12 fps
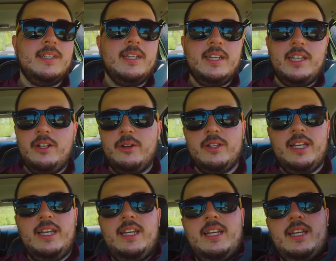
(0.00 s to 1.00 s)
You know,
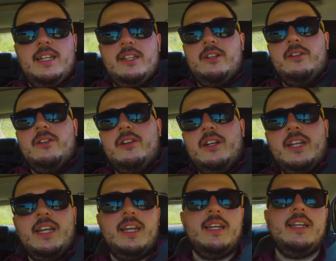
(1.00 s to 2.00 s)
they're
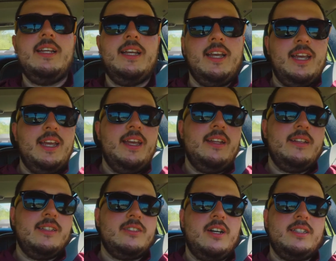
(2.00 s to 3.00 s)
learning, and
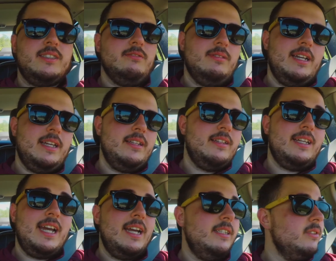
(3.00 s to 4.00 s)
it's awesome. The
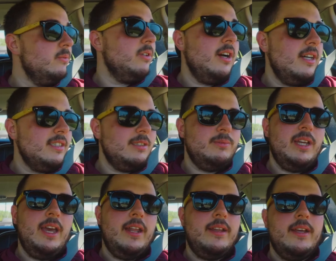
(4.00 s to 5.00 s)
guys were awesome. We
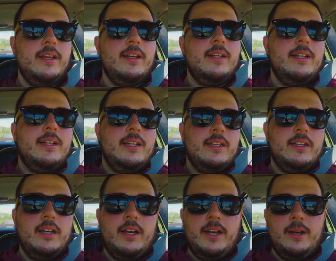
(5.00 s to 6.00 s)
had
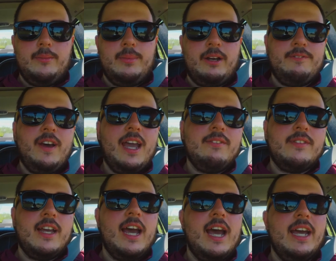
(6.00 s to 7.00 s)
about 5
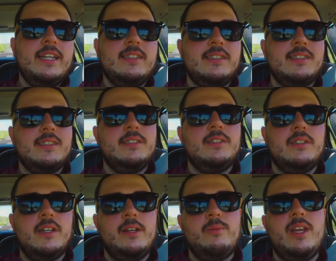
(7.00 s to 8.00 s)
guys,
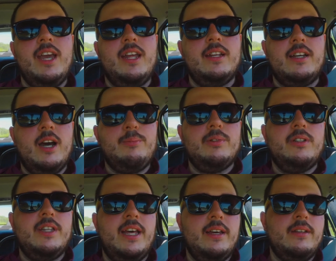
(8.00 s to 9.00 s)
and we had a couple
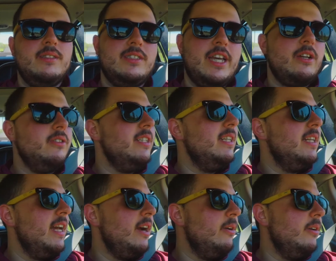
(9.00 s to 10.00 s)
that cycled in and
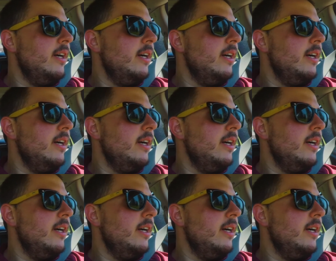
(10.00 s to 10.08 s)
out.